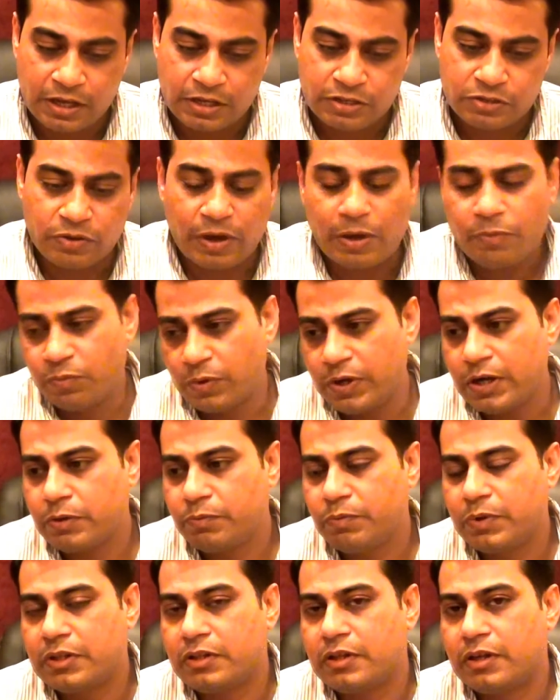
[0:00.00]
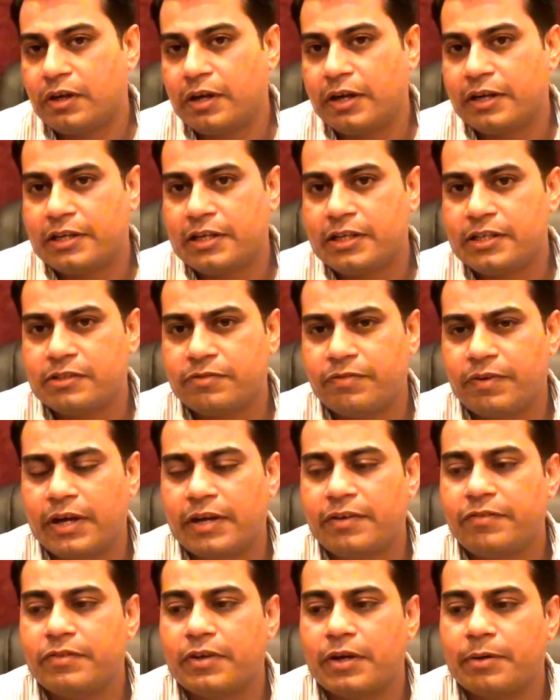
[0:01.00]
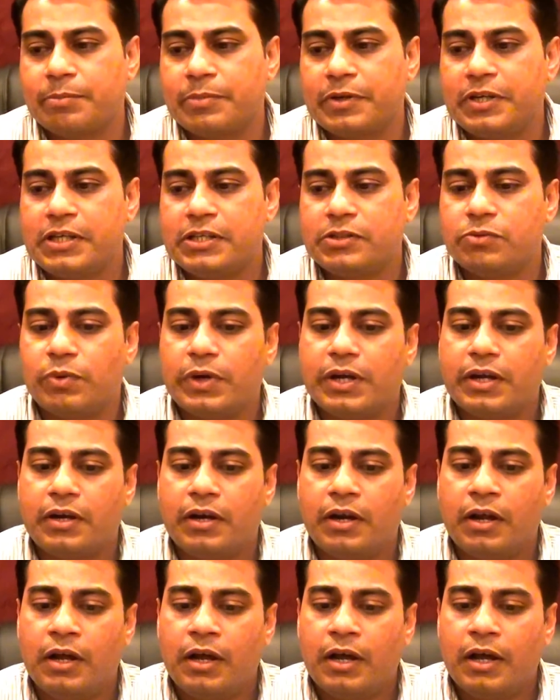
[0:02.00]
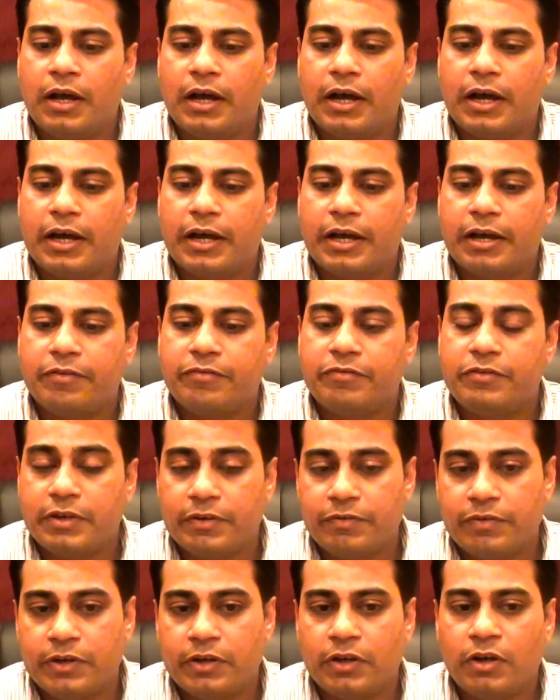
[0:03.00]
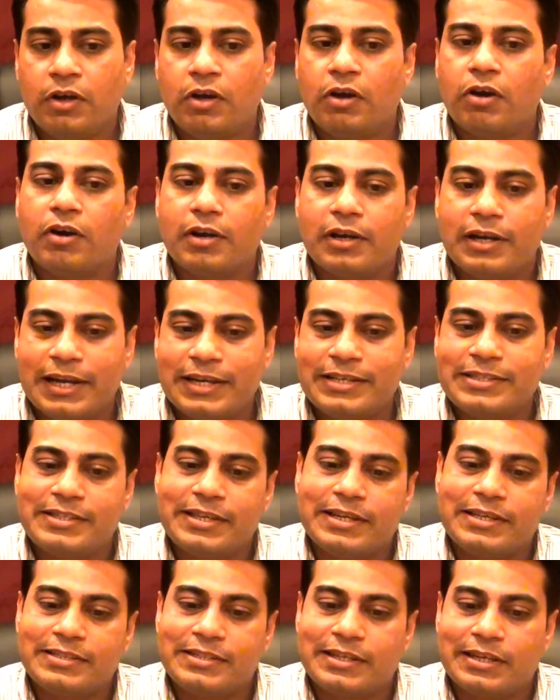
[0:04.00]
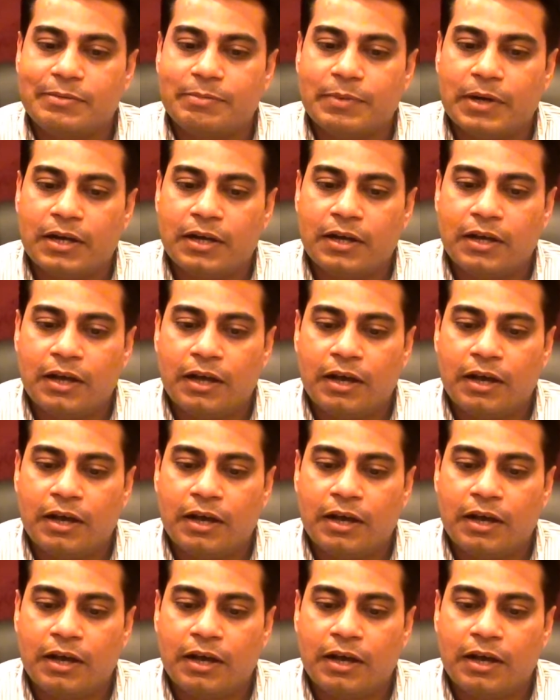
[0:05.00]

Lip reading: So I've worked with at least 5 companies where I have driven or led Six Sigma